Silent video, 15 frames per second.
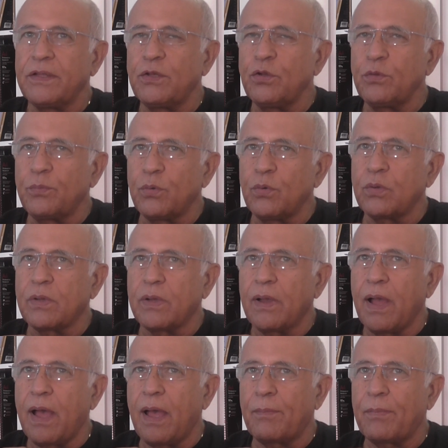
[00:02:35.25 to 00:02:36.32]
The new book
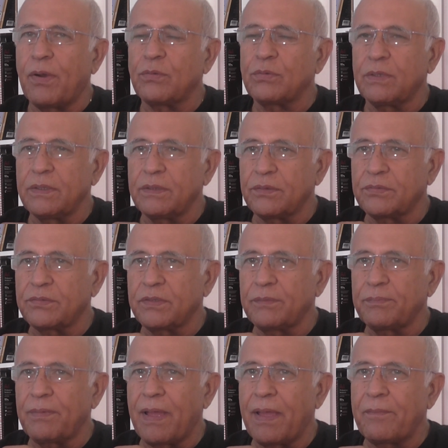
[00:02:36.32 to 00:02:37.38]
about
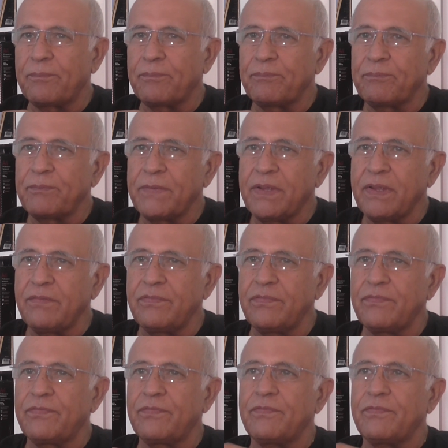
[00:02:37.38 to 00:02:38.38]
leadership, I give